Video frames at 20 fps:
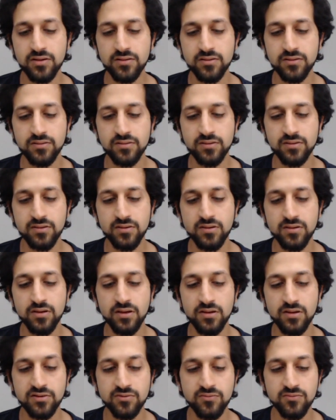And
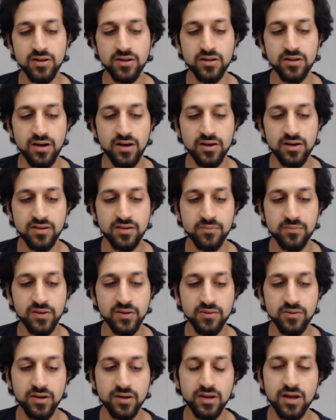it's really nice
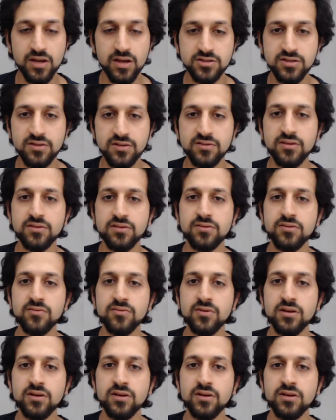that Bitcoin Cash exists to